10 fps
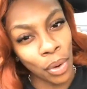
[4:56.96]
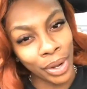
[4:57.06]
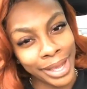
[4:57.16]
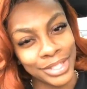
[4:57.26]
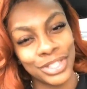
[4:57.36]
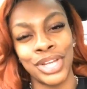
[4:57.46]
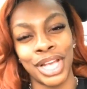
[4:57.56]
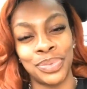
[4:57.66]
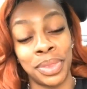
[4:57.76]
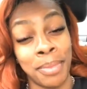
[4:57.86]
Good morning, it's
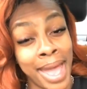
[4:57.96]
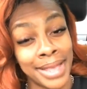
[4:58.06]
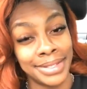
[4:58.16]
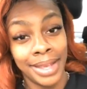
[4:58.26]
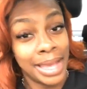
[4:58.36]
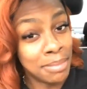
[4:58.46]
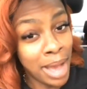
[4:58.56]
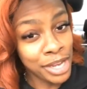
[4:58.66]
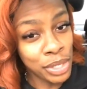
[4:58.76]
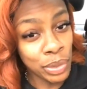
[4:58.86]
Jess with the mess,
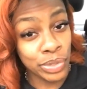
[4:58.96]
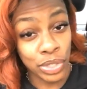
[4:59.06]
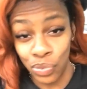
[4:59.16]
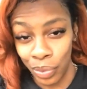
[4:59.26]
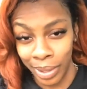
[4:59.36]
and my news is